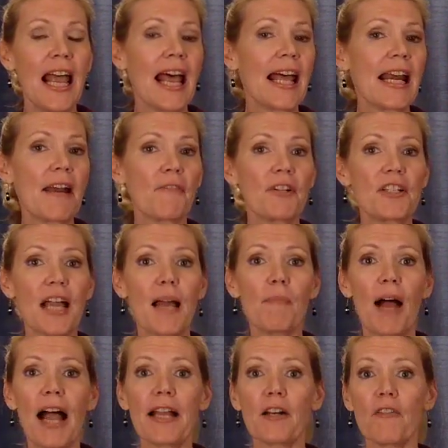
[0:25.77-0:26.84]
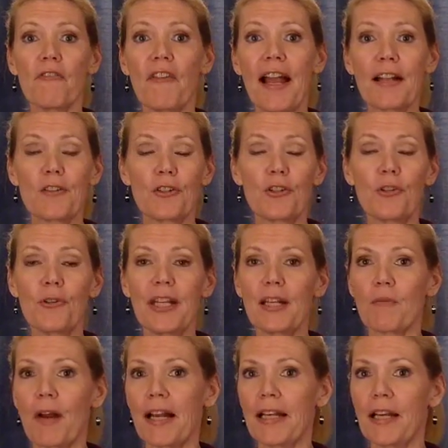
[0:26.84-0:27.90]
And every time Idol fans tune
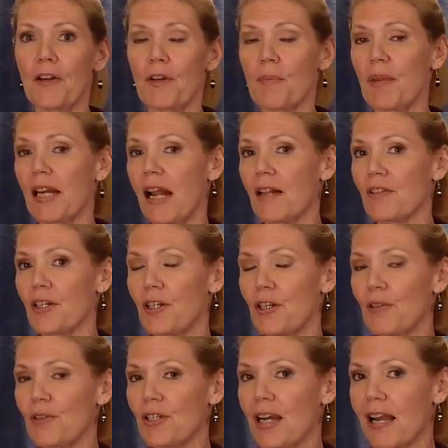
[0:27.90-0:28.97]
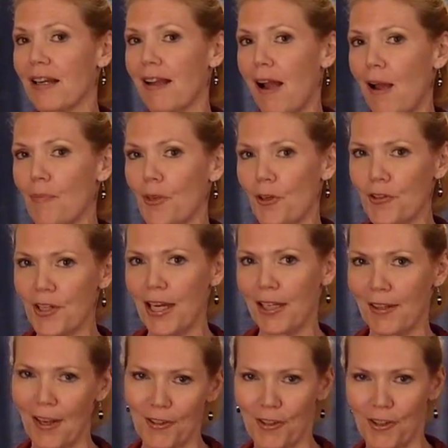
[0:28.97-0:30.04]
in right here to MidHudsonNews.com, they're seeing
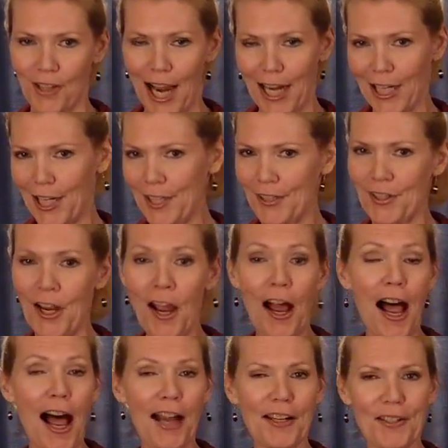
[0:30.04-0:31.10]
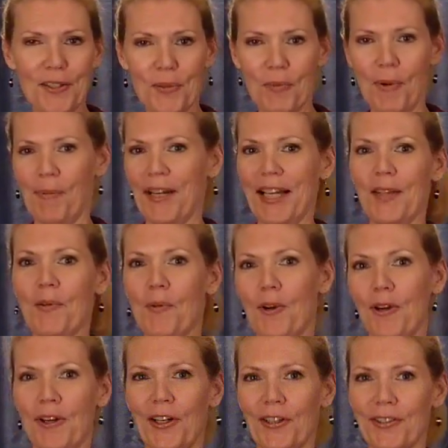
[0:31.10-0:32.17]
the second hottest woman in the
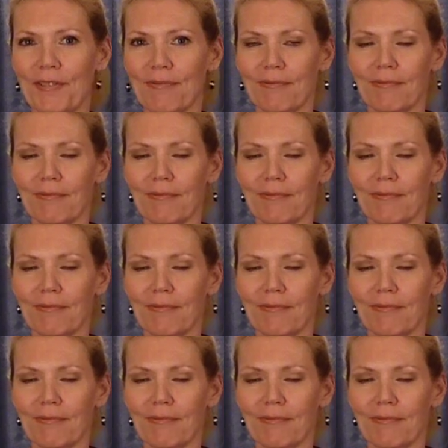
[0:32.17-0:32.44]
world.